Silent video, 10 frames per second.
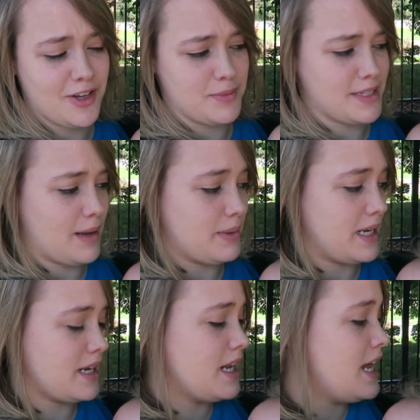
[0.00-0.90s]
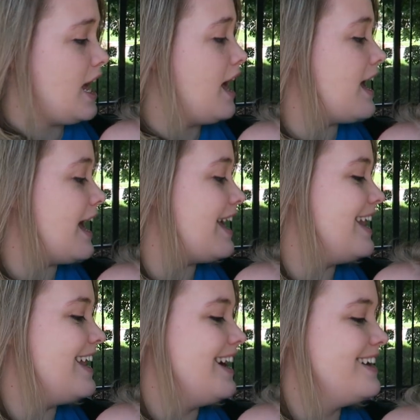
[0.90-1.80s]
Loki almost got peed on.
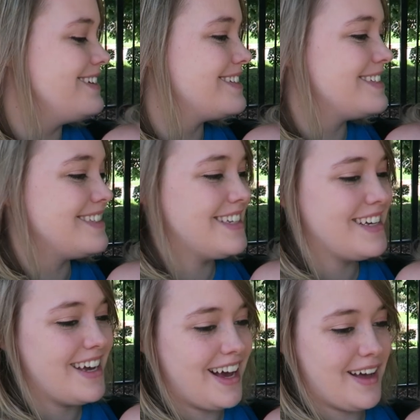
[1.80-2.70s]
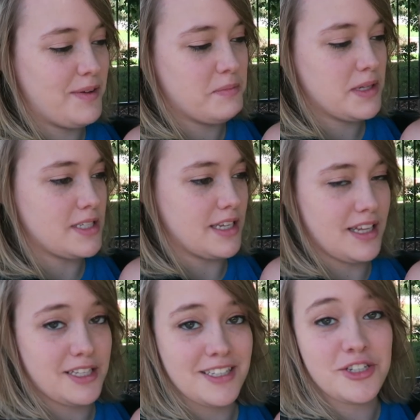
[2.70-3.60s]
And, um, but
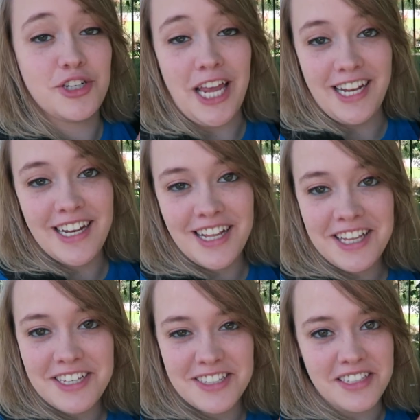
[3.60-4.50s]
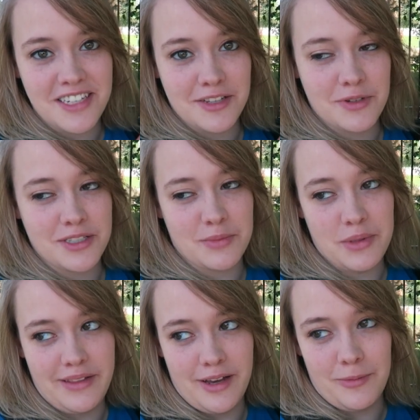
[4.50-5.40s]
still, it's shaded at least because the other one's
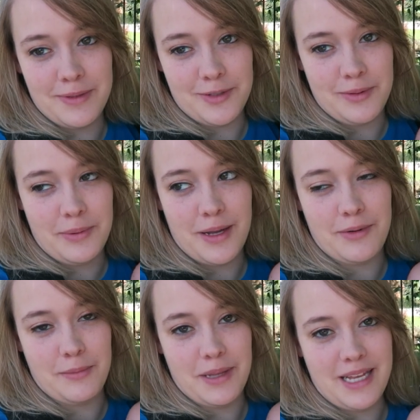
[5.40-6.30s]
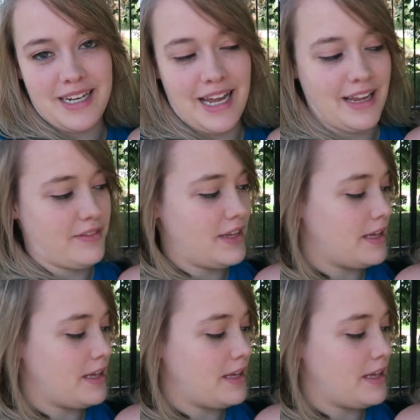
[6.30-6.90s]
completely open, so we probably would have been like dying